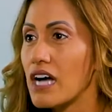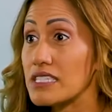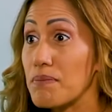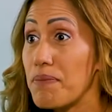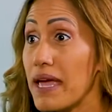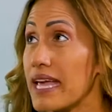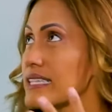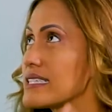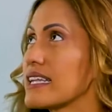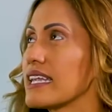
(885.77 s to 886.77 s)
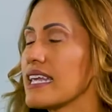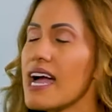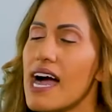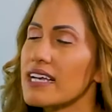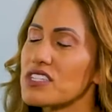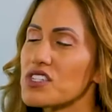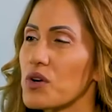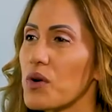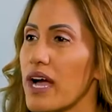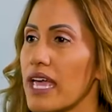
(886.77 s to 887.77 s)
debates and yeah,
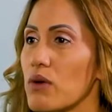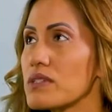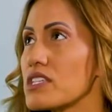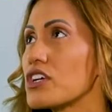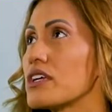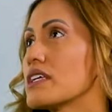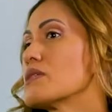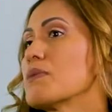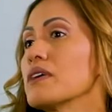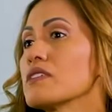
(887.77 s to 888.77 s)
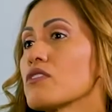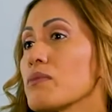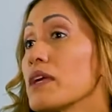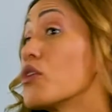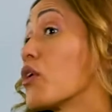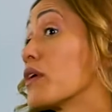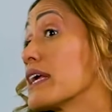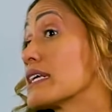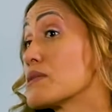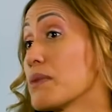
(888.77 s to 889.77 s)
so it was a good experience for me, growing
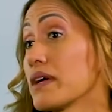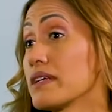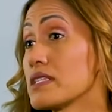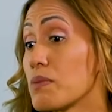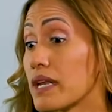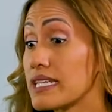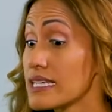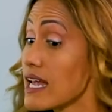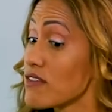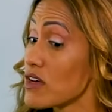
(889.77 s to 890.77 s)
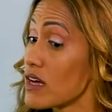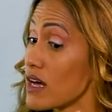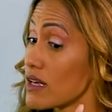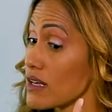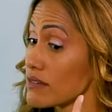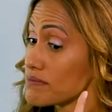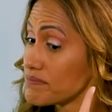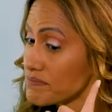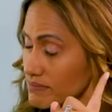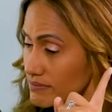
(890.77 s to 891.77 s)
experience, but I did have a
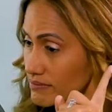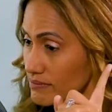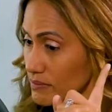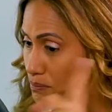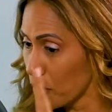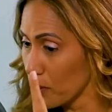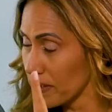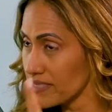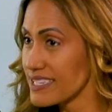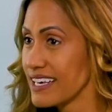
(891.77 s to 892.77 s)
purpose.